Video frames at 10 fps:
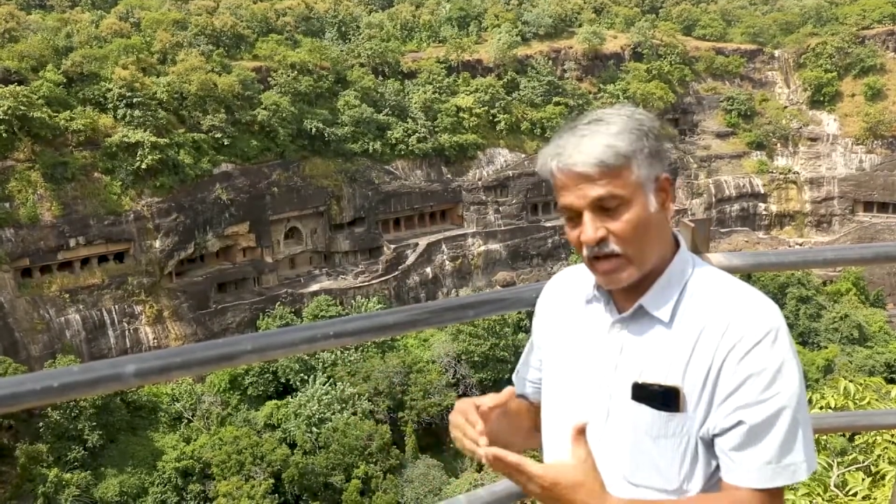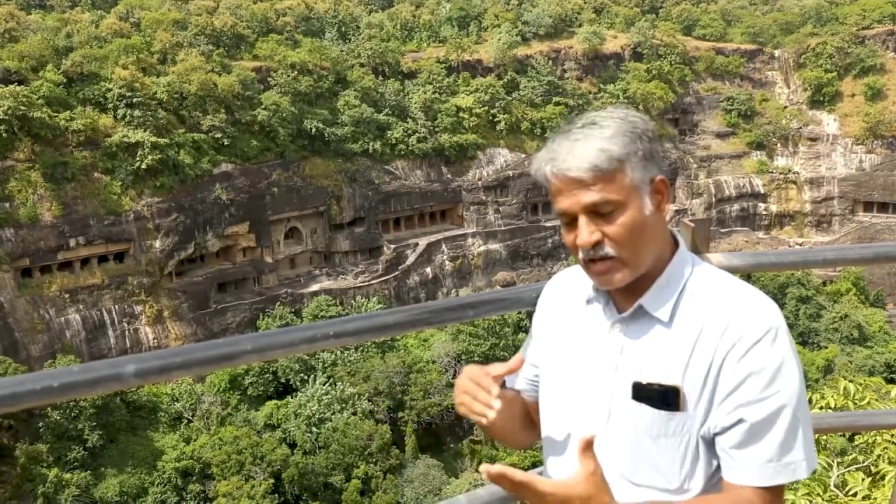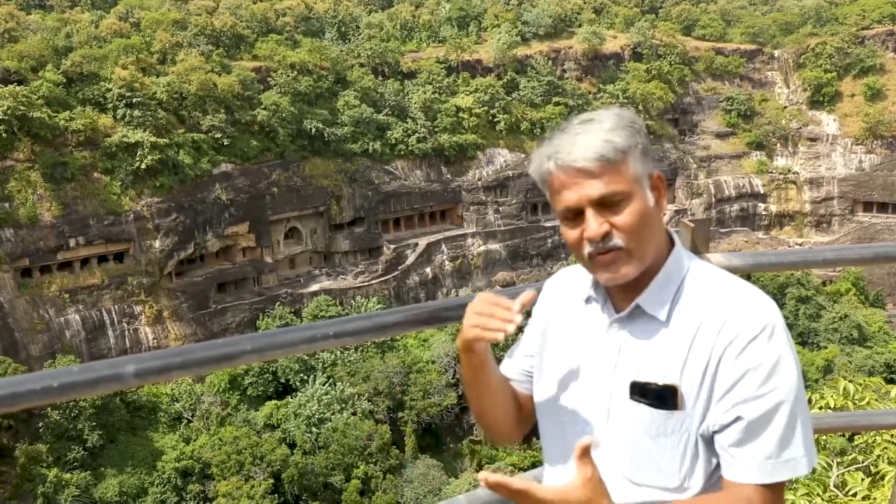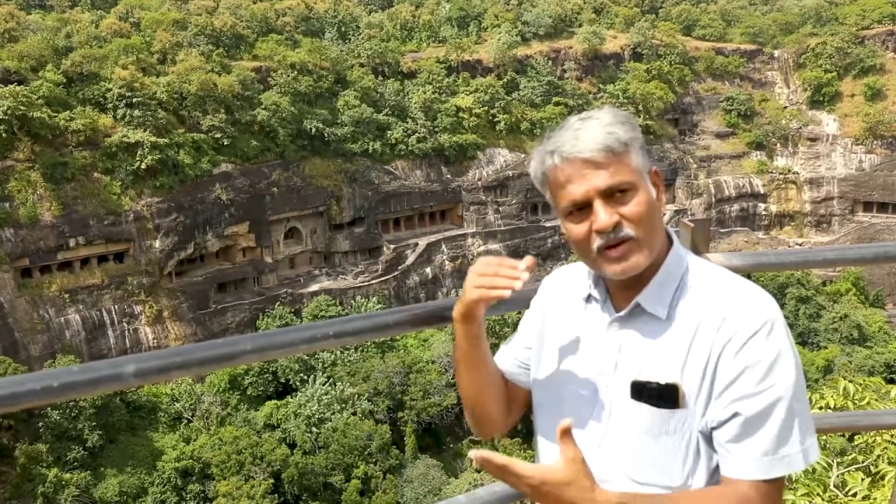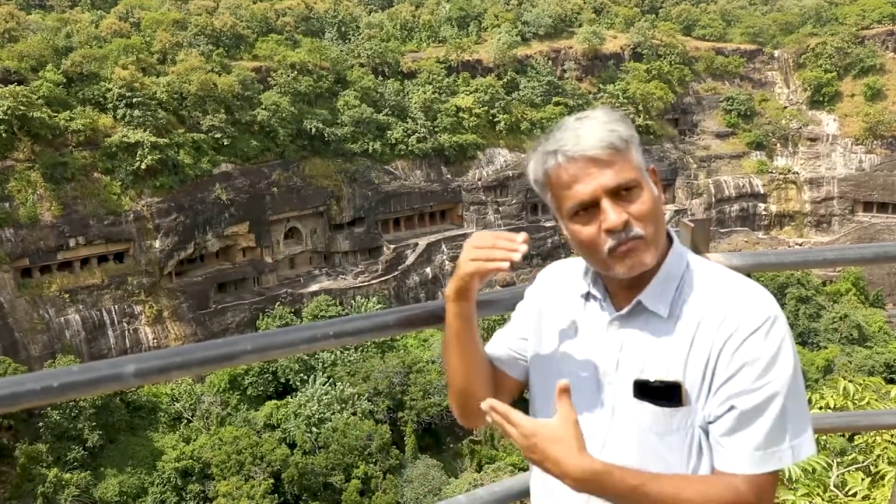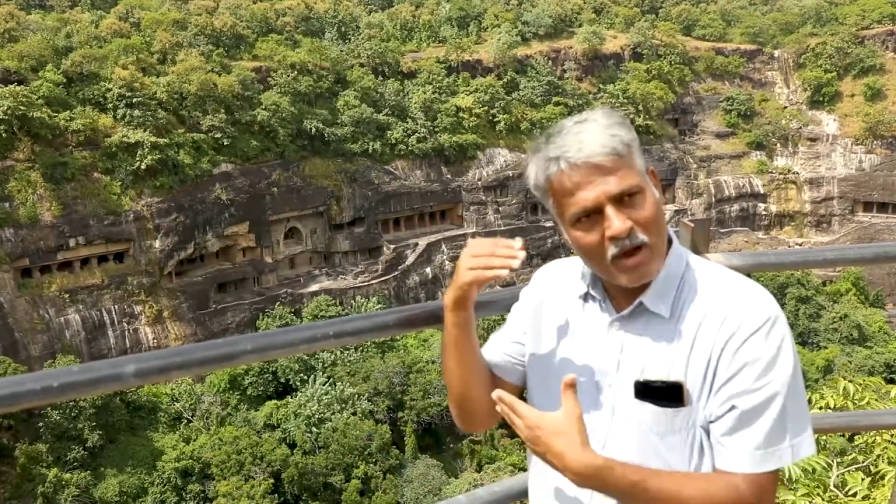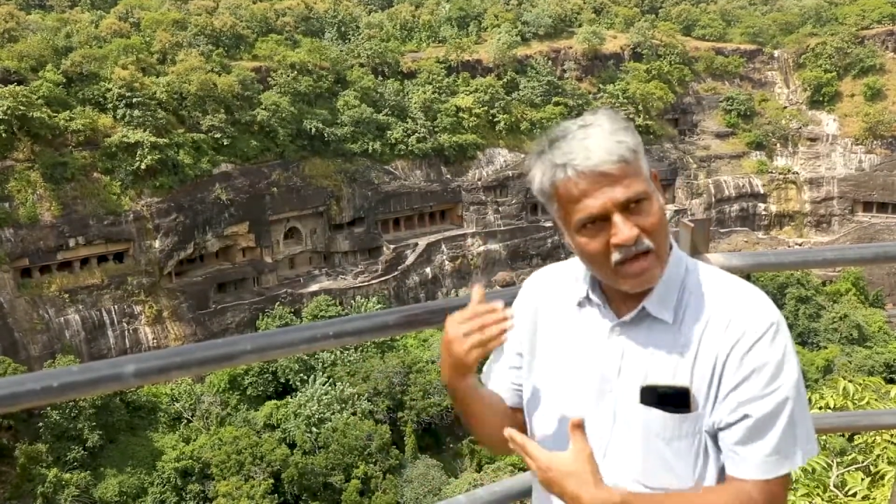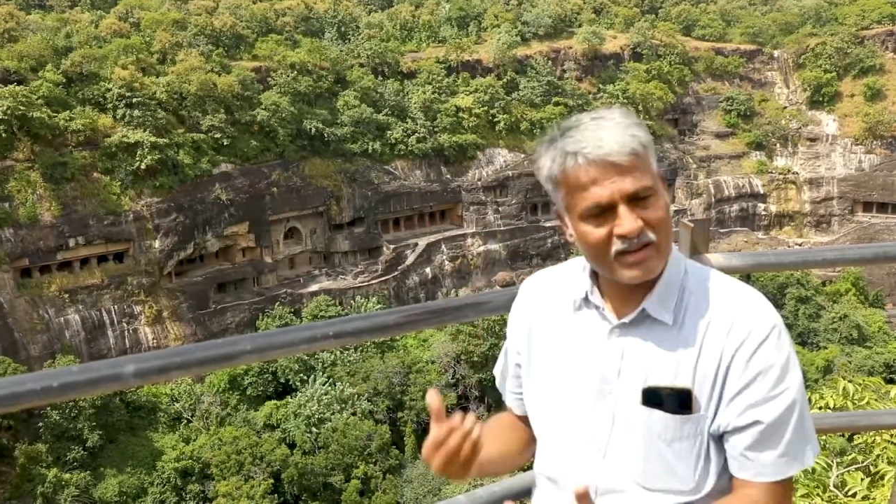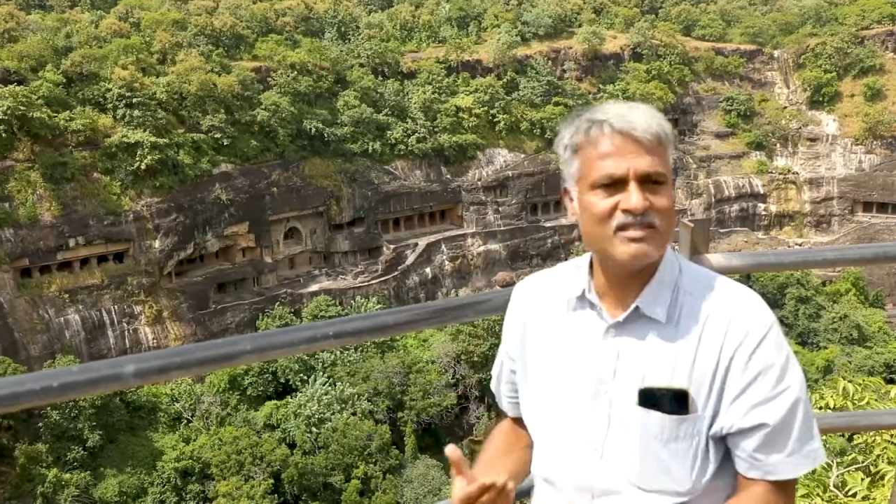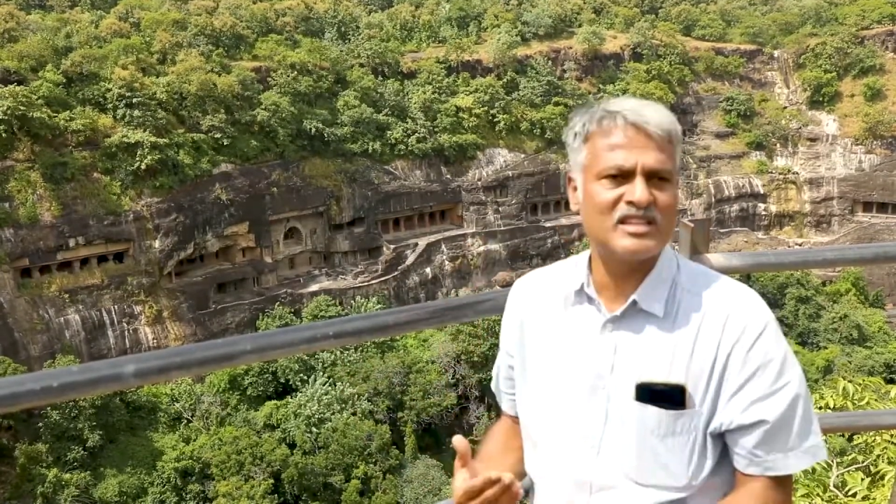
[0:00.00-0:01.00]
Even
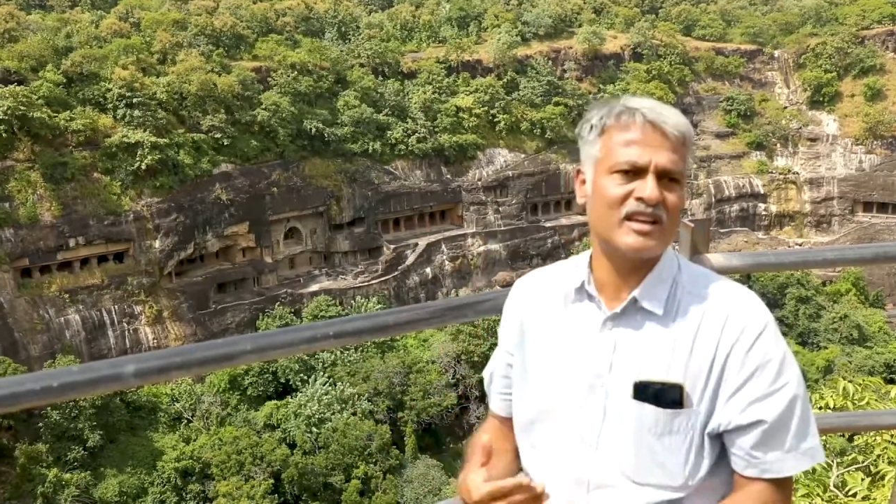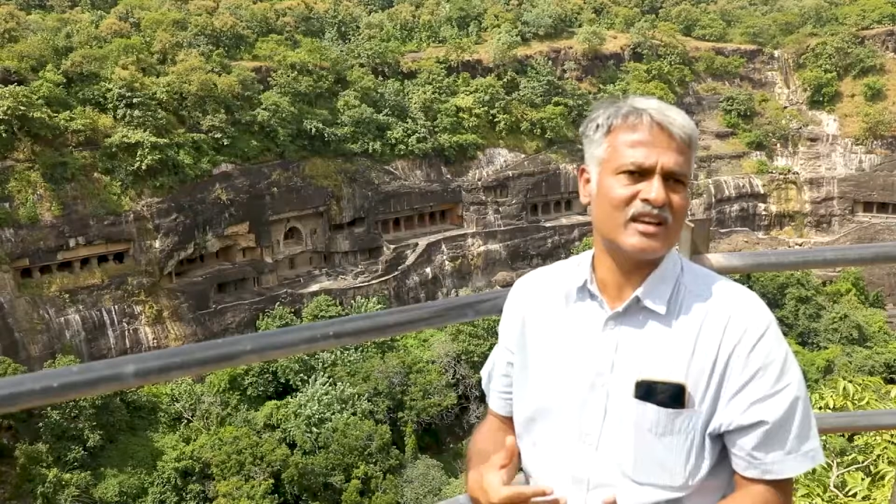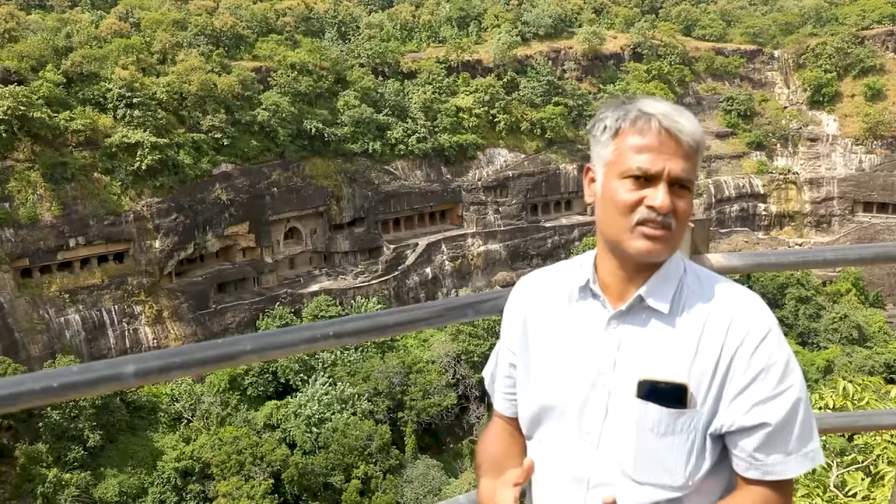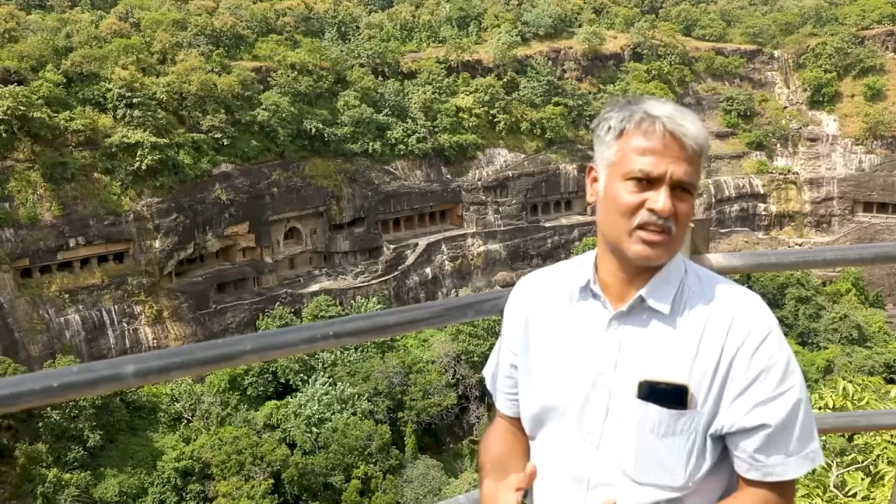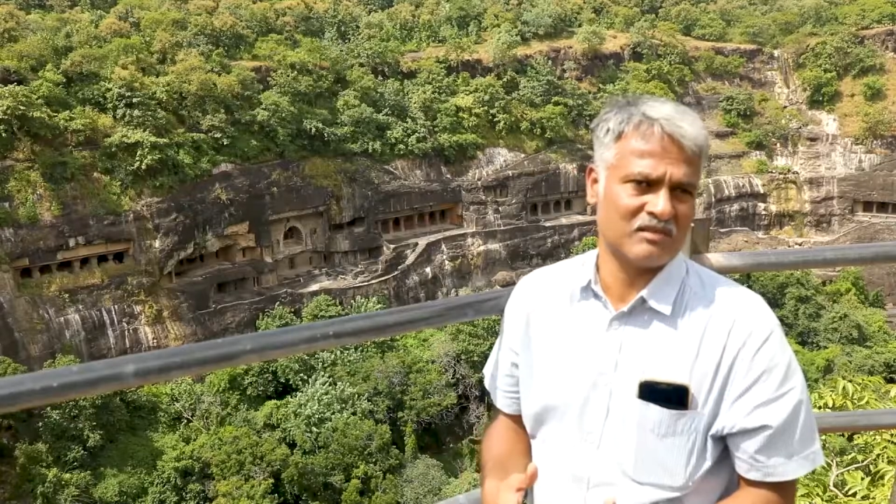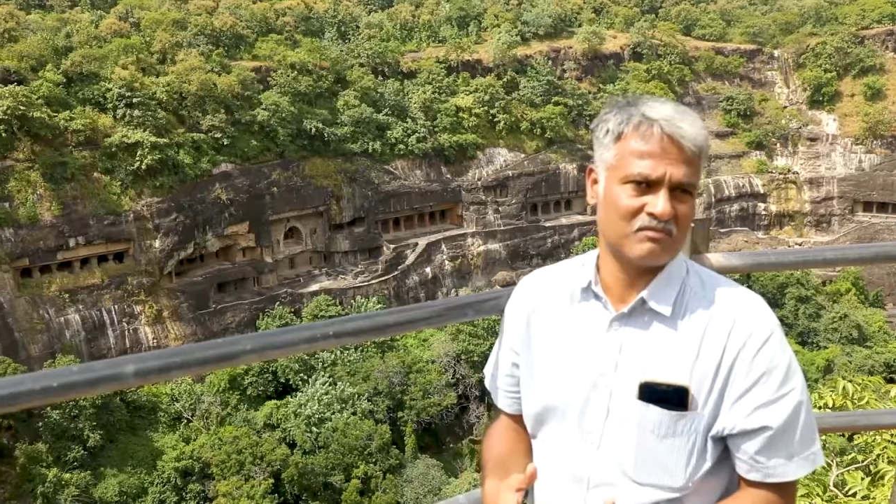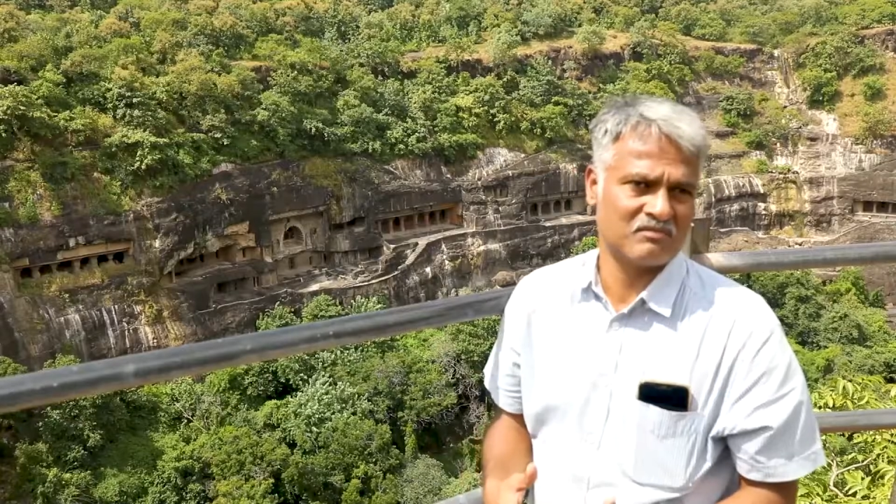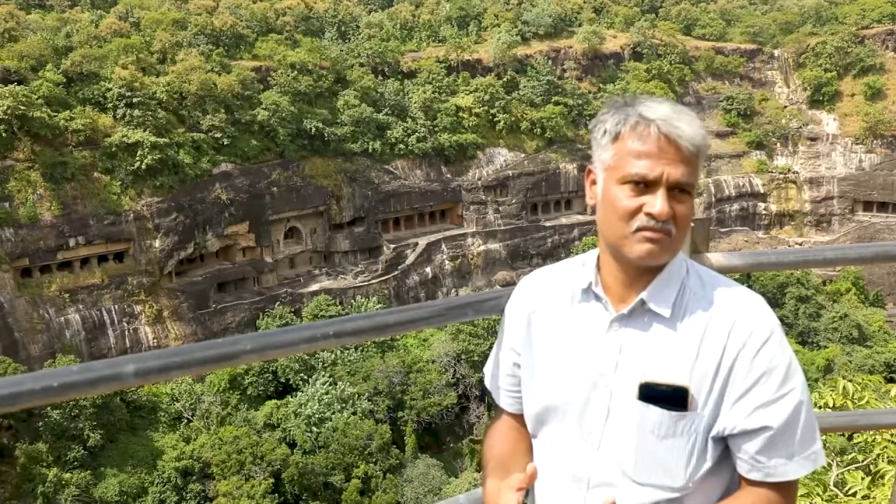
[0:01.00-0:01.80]
Maravijaya theme